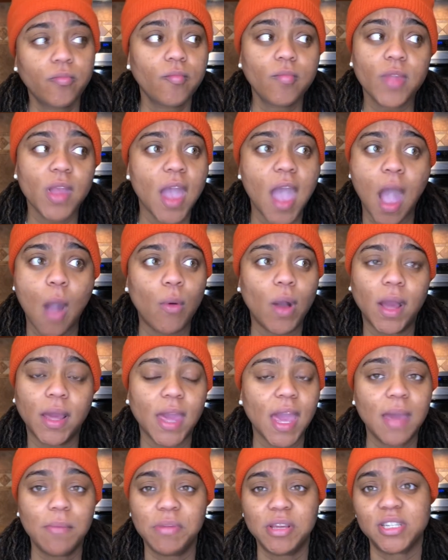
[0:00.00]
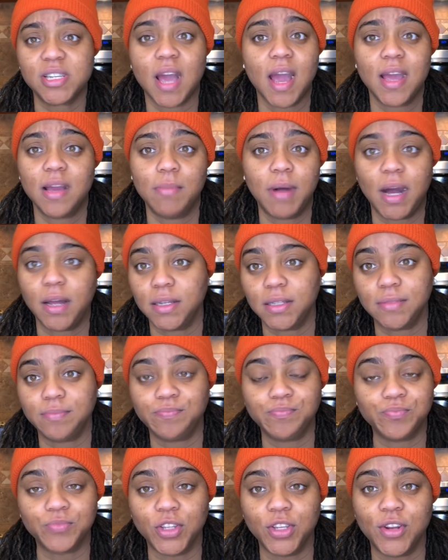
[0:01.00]
how I can't be shy about it.
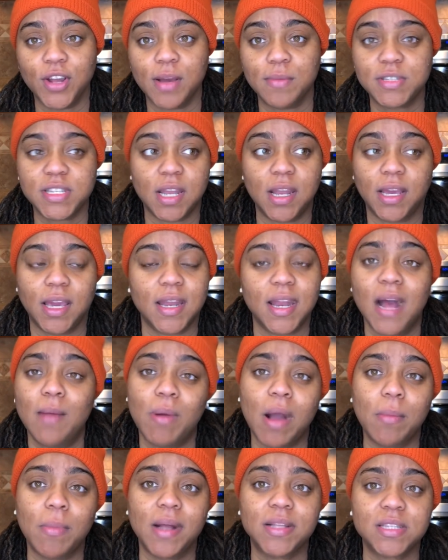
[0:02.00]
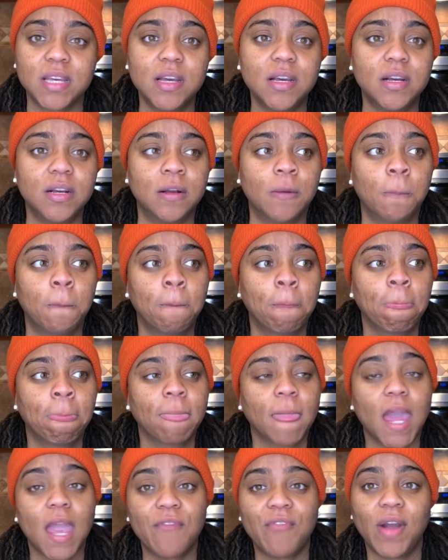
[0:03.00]
You know what I'm saying? I cannot bite my tongue
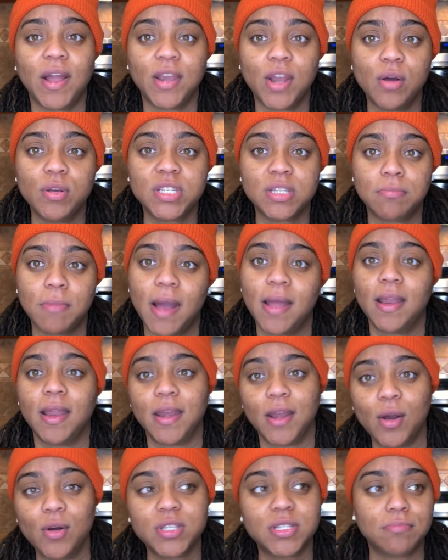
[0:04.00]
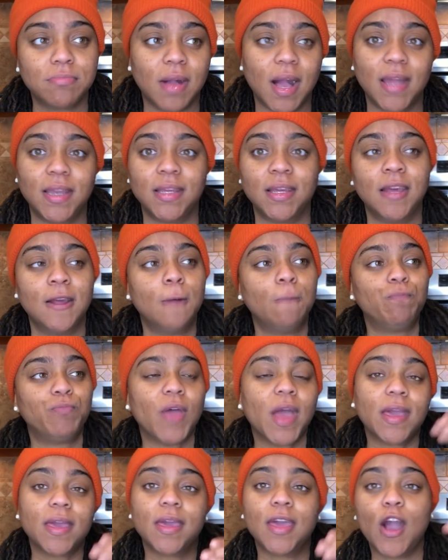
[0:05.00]
if I know somebody that knows somebody
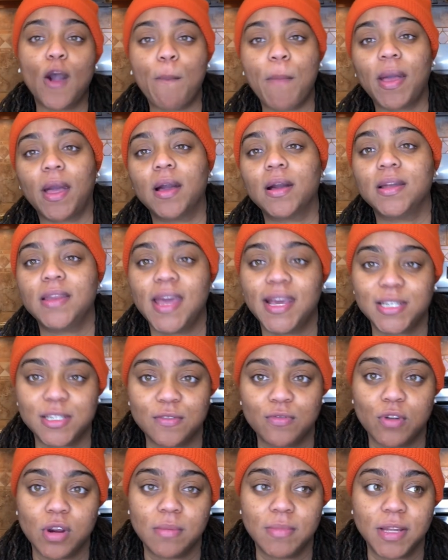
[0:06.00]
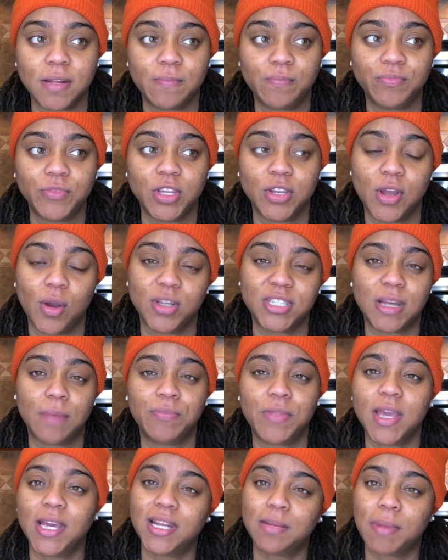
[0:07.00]
that can help make a connection for me. You know, because I'm
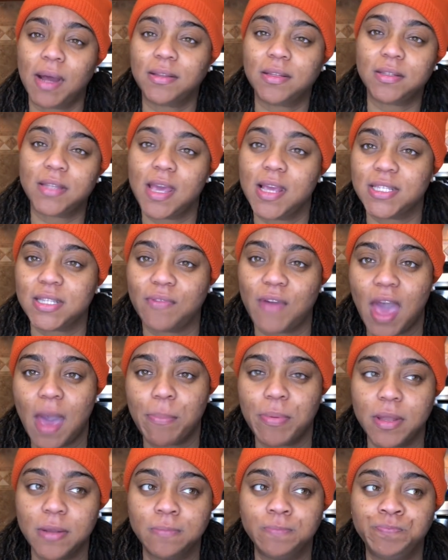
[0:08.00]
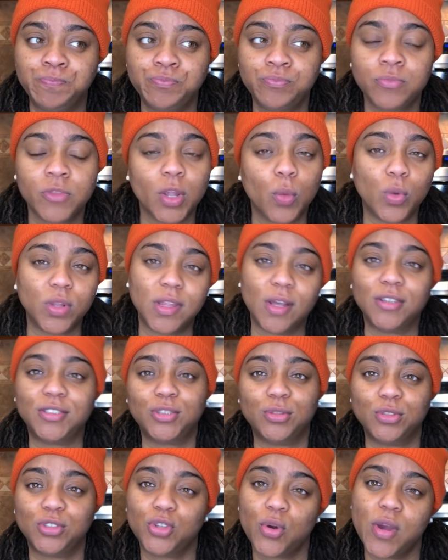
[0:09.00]
thinking about the things that happened with those
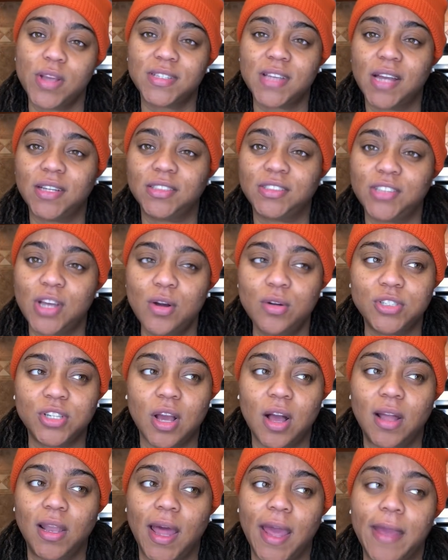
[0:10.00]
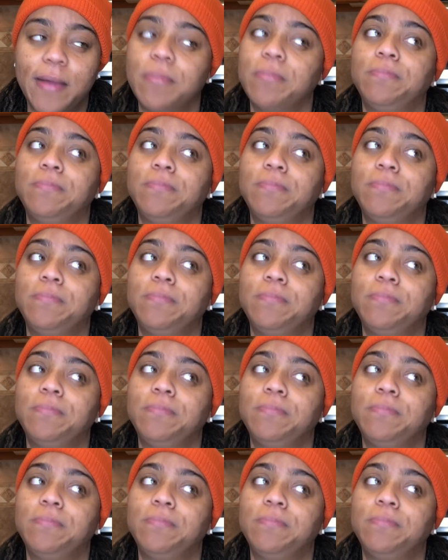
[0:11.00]
2 stories I just told y'all. Like,